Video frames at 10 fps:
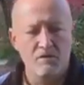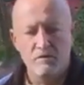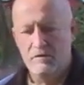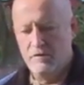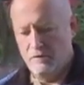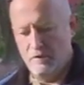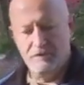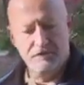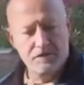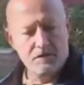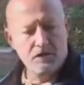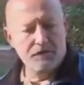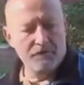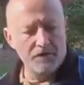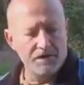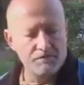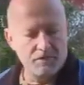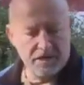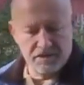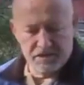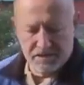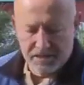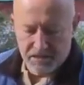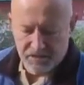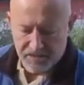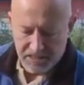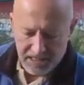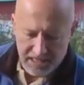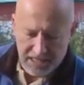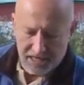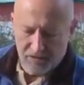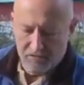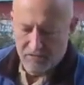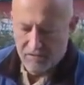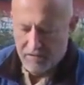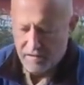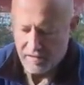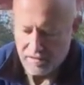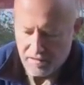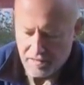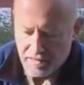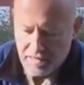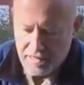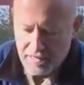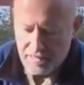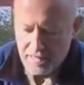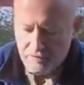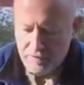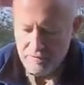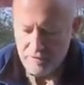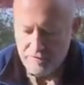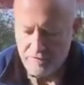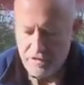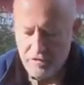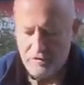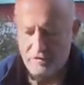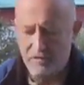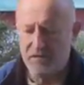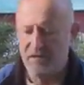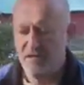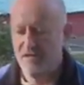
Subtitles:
We'll look for these branches that are sticking out and remove those